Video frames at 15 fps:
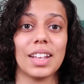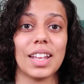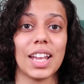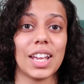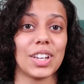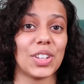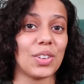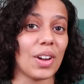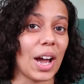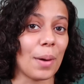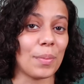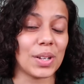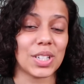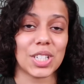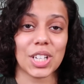and you
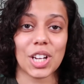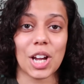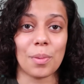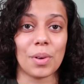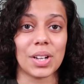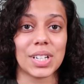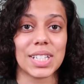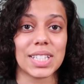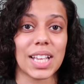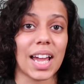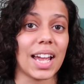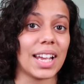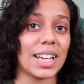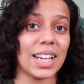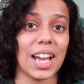happen to come on
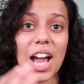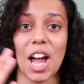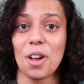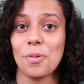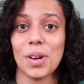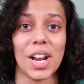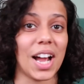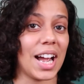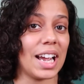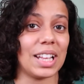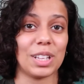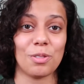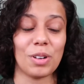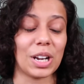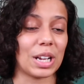design, I would
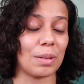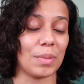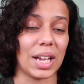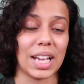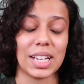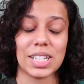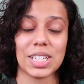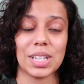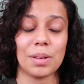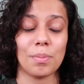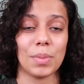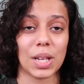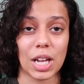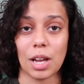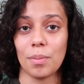highly recommend
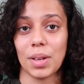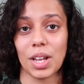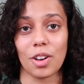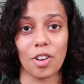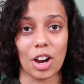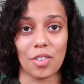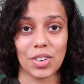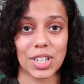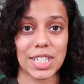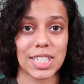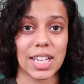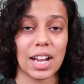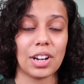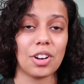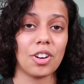becoming a graphic
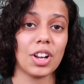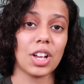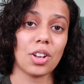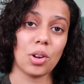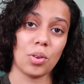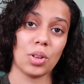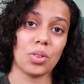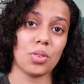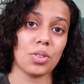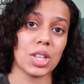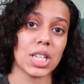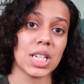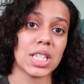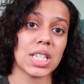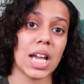designer and going through
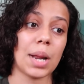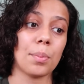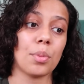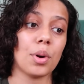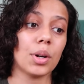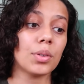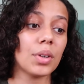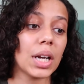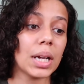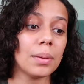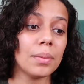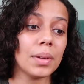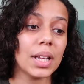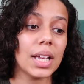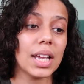the design
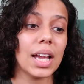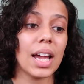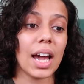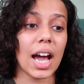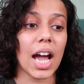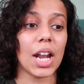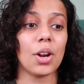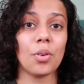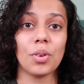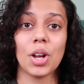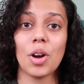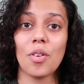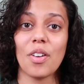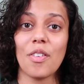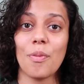program. I don't
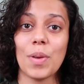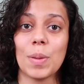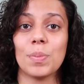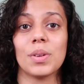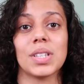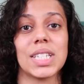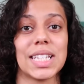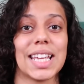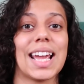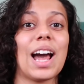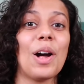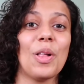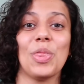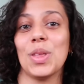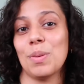know if people seek
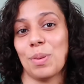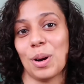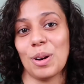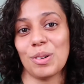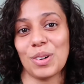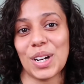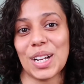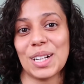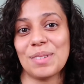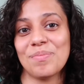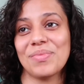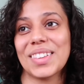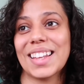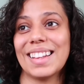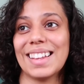out the
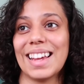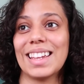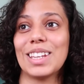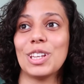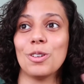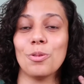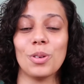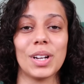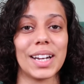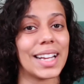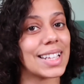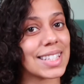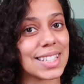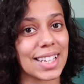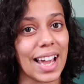program like you would
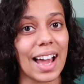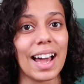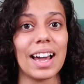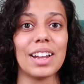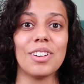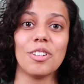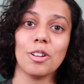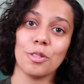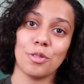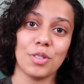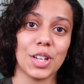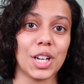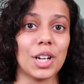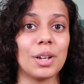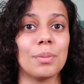at SCAD or
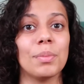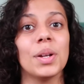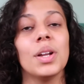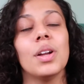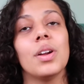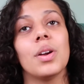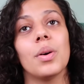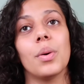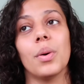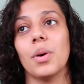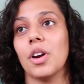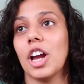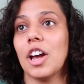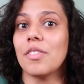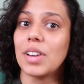FITM
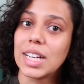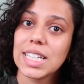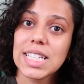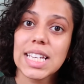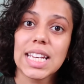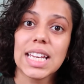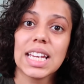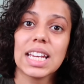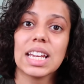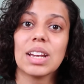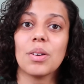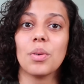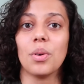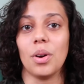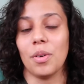or
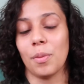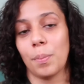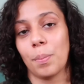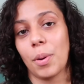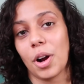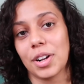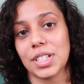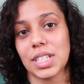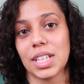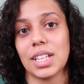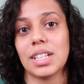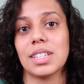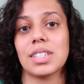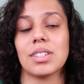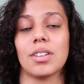FIT or
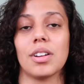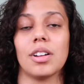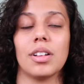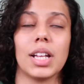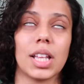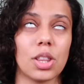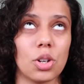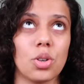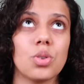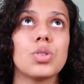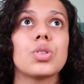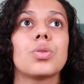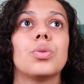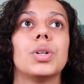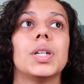Parsons or like the new
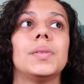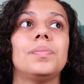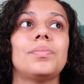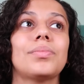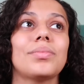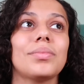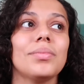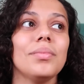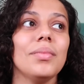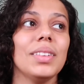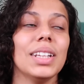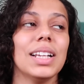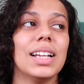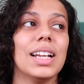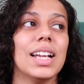school,
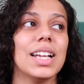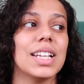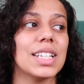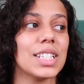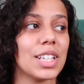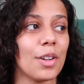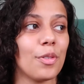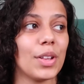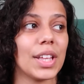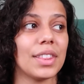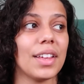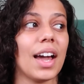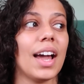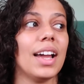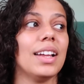stuff like
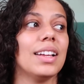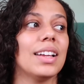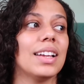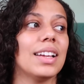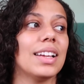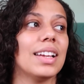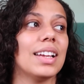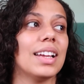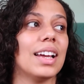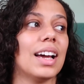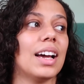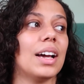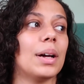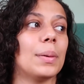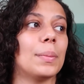that.
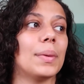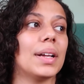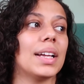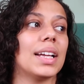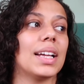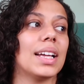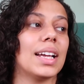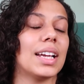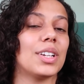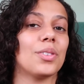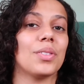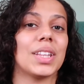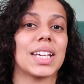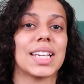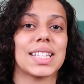I
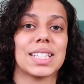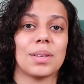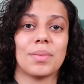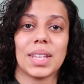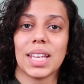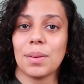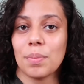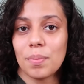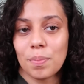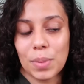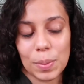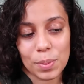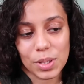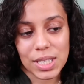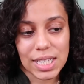don't think it's something
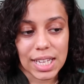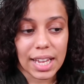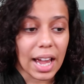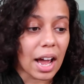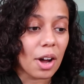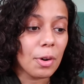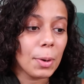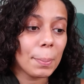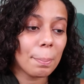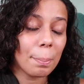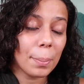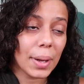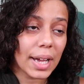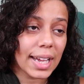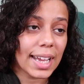people seek
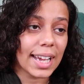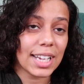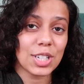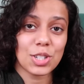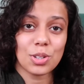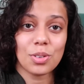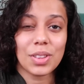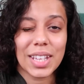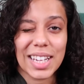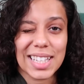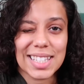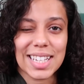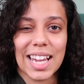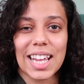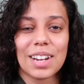out, but I do think
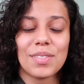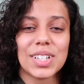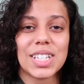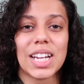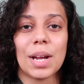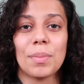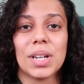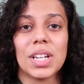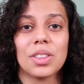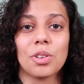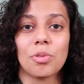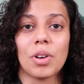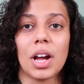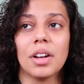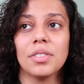it's kind of a diamond in
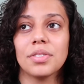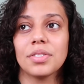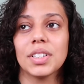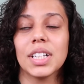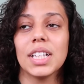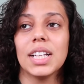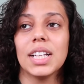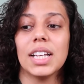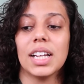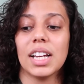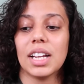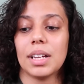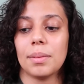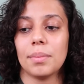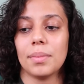the rough.
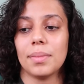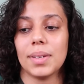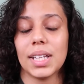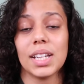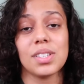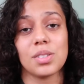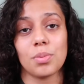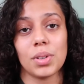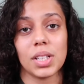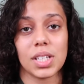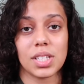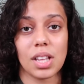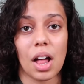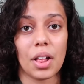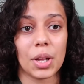It is a really
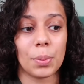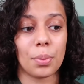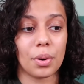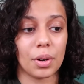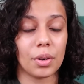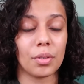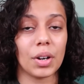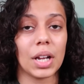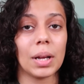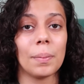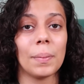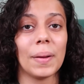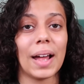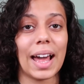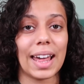solid
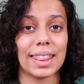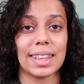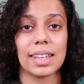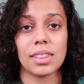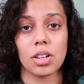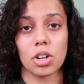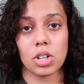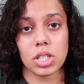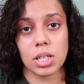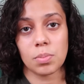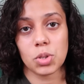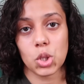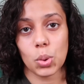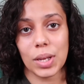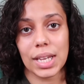program. I think there are
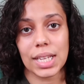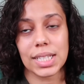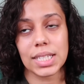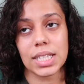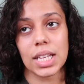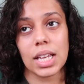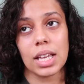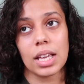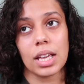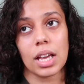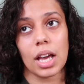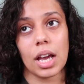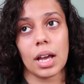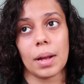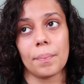some tweaks
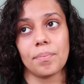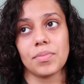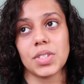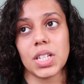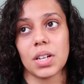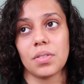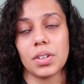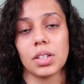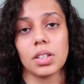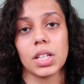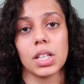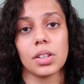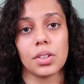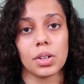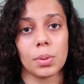Definitely
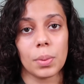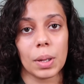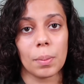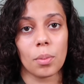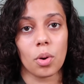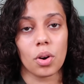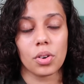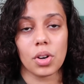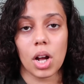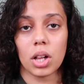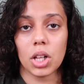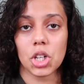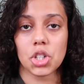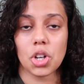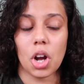a little bit more
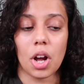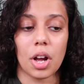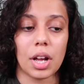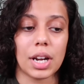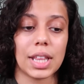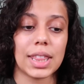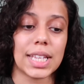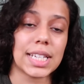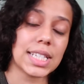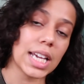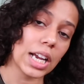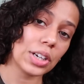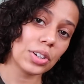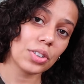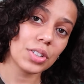knowledge on the
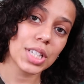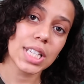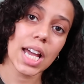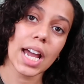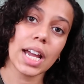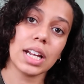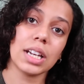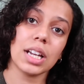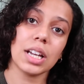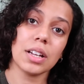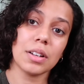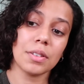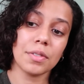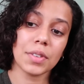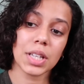technical side
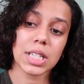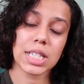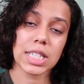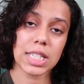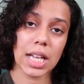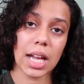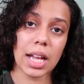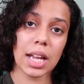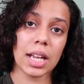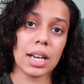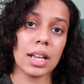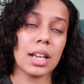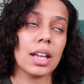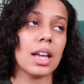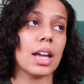of design.
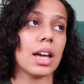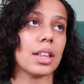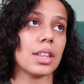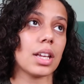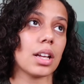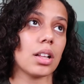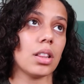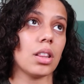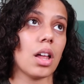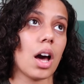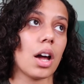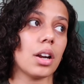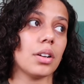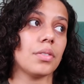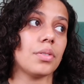I think a
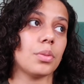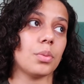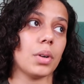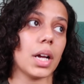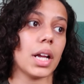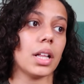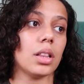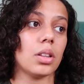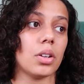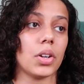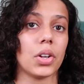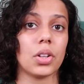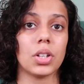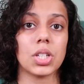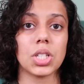lot of what
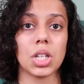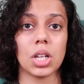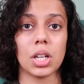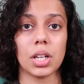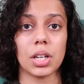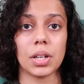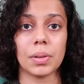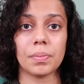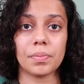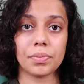Loyola did